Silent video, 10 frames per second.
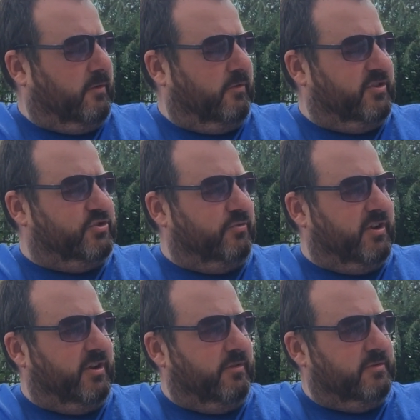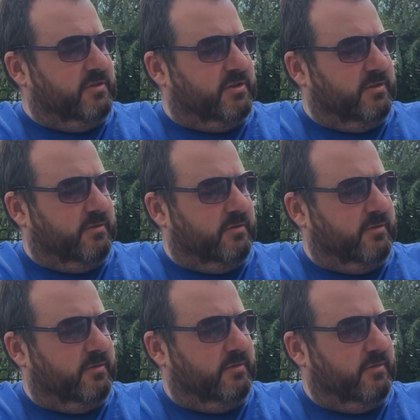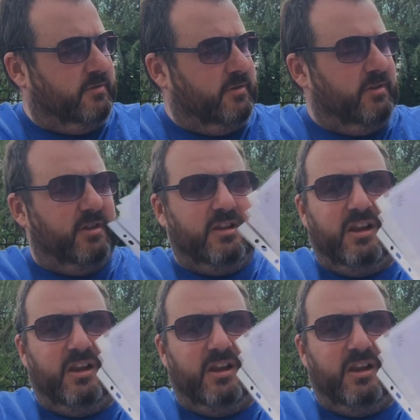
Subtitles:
All the Junkions in